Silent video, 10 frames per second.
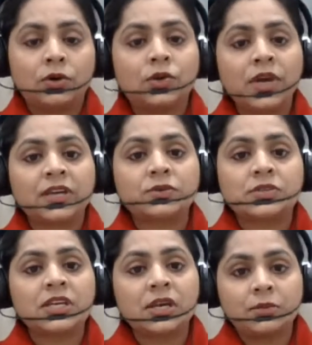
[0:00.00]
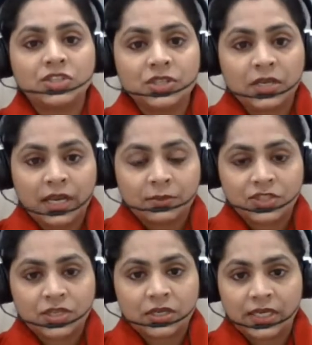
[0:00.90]
autoacoustic
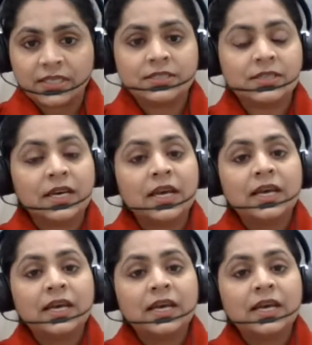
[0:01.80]
emission test.